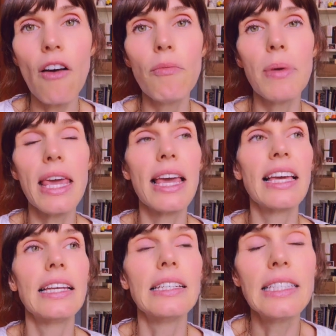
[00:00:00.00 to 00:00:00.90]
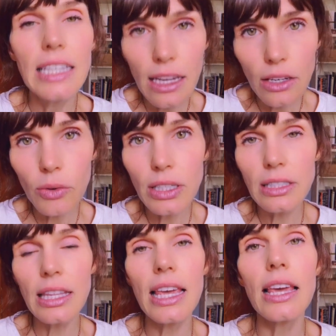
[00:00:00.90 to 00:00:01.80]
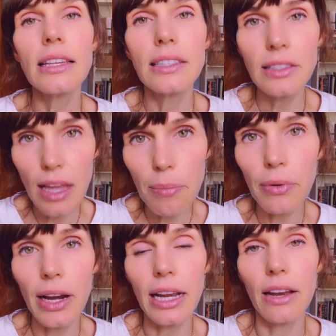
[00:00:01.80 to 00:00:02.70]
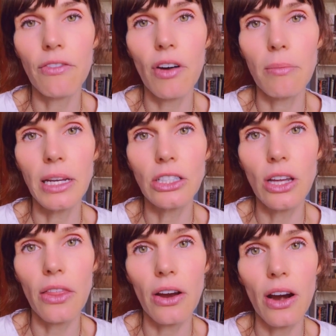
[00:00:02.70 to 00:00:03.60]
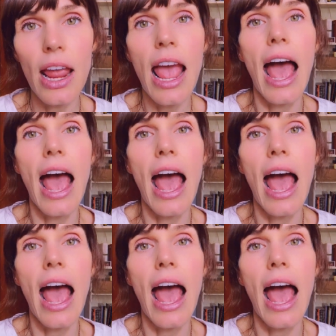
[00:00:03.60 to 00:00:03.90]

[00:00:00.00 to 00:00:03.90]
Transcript: of being continuously separated from each other.